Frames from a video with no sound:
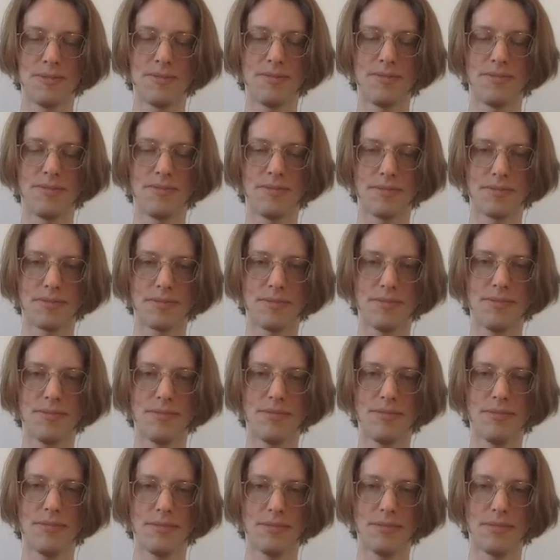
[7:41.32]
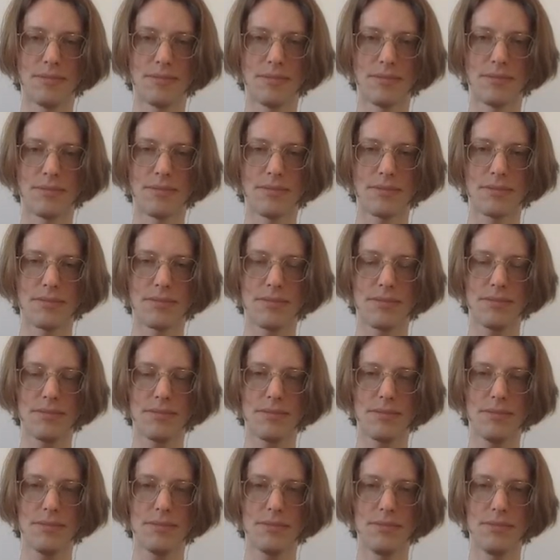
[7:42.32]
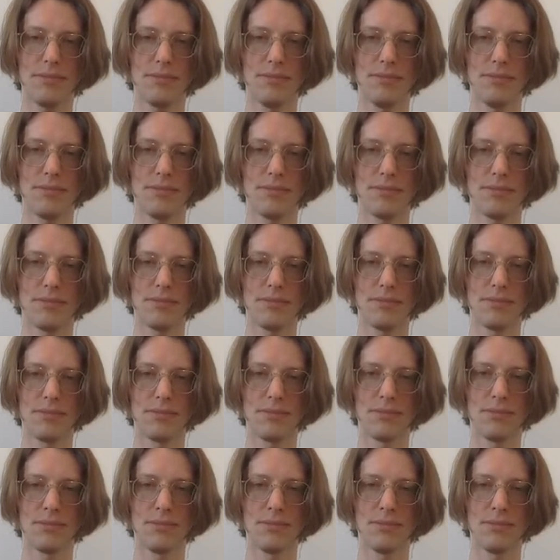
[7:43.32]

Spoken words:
This person isn't speaking.